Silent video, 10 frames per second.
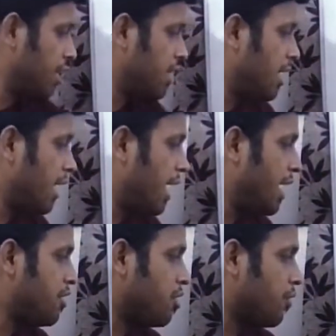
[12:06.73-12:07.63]
then
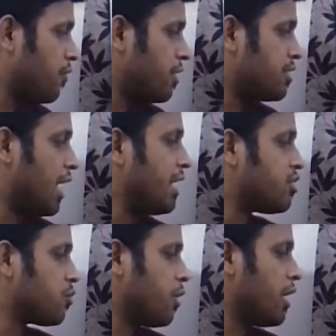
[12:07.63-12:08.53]
h of sin
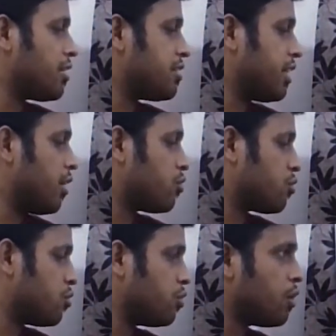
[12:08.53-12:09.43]
square x
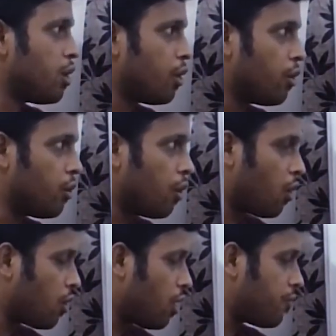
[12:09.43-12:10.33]
equals to
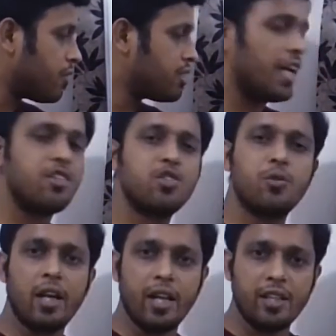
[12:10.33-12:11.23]
log of sin
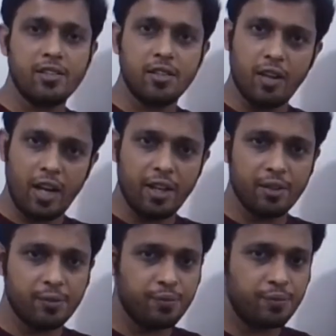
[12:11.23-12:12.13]
square x, right?